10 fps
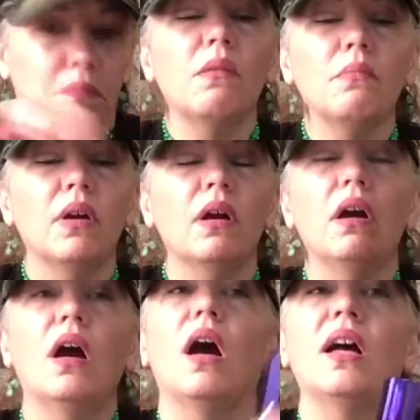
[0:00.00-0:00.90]
Um,
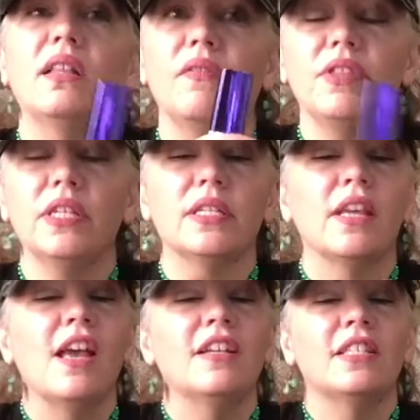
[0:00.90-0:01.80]
I love this.
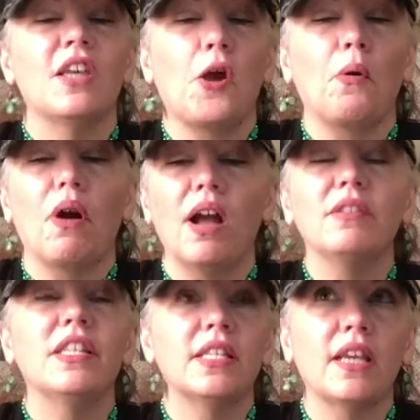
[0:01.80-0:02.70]
So I
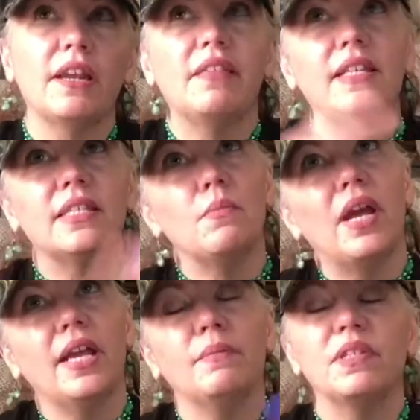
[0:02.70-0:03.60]
was excited. That's in
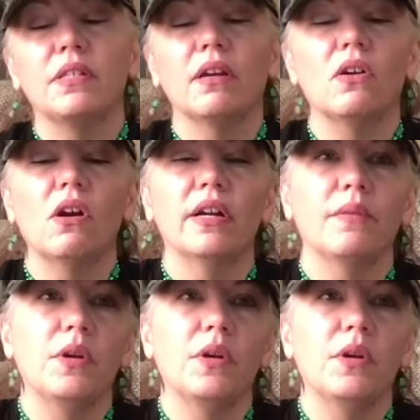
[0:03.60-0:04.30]
my Amazon cart.